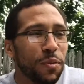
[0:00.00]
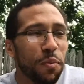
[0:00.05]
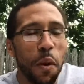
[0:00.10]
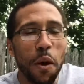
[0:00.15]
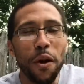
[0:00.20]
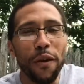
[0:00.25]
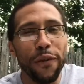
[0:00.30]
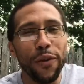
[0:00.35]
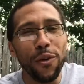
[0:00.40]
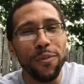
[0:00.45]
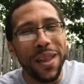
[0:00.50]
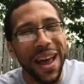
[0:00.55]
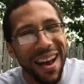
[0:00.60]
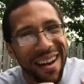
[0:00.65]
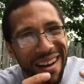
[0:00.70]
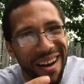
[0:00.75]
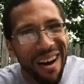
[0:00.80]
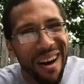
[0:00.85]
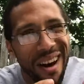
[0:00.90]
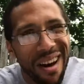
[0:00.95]
perfume
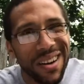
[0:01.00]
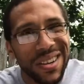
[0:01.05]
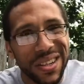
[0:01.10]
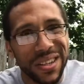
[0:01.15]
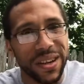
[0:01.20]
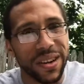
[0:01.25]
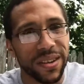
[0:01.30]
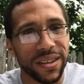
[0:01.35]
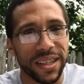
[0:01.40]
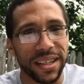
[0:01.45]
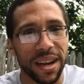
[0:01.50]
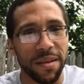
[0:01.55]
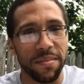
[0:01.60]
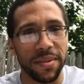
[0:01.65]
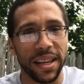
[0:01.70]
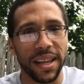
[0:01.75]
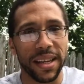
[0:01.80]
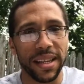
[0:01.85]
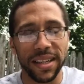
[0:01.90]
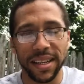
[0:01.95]
that cost her
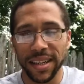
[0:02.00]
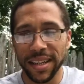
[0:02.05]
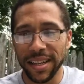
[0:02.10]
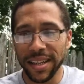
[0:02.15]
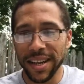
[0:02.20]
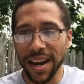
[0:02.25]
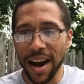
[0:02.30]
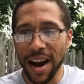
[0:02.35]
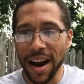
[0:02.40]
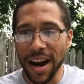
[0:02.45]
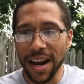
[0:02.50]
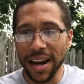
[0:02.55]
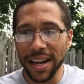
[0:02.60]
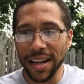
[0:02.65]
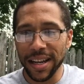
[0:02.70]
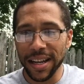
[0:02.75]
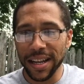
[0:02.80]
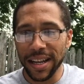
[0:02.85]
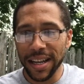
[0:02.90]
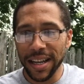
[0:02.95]
something, all right?